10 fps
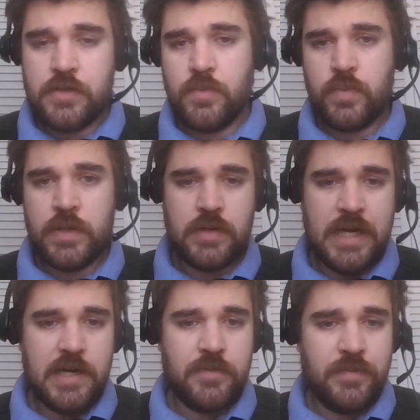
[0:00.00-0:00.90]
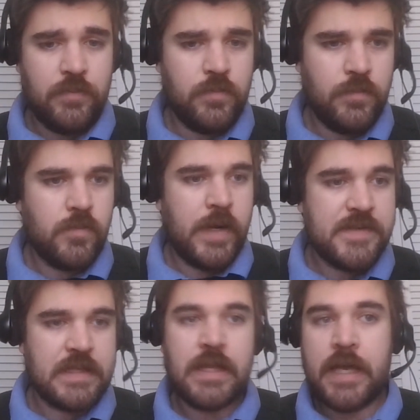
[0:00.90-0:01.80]
You will have
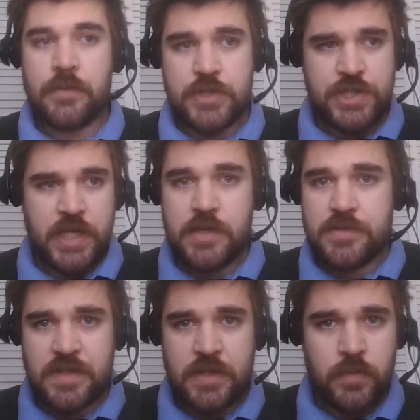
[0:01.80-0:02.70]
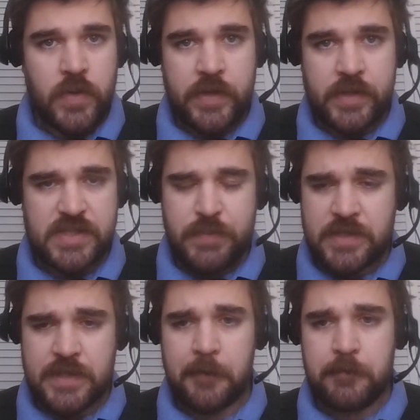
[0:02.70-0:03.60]
ways that language change that you were not
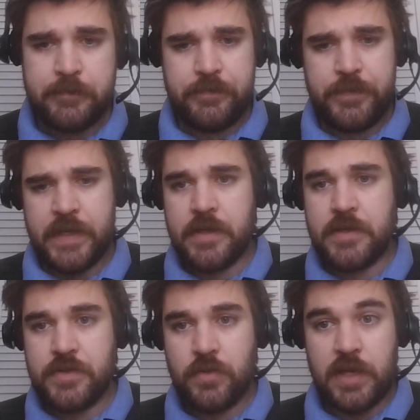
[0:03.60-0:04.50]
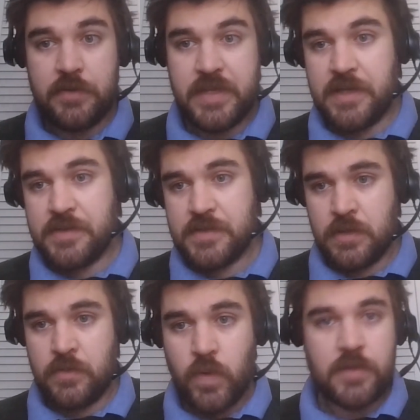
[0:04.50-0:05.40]
expecting. And you'll have things
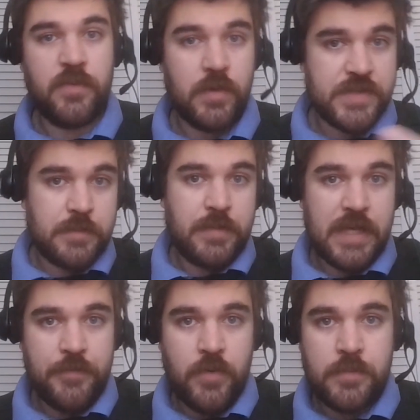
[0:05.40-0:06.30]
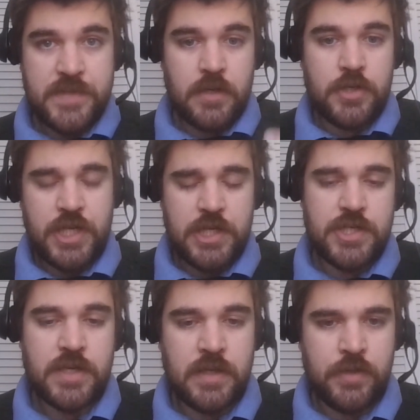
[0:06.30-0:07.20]
and workflows and platforms that are
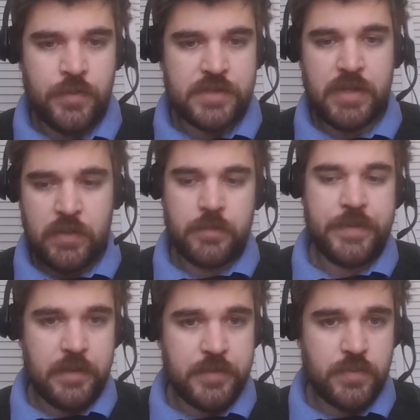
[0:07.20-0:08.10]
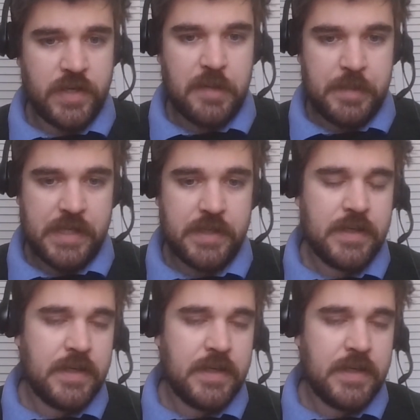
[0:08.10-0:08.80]
changing that you ultimately won't be able to accommodate.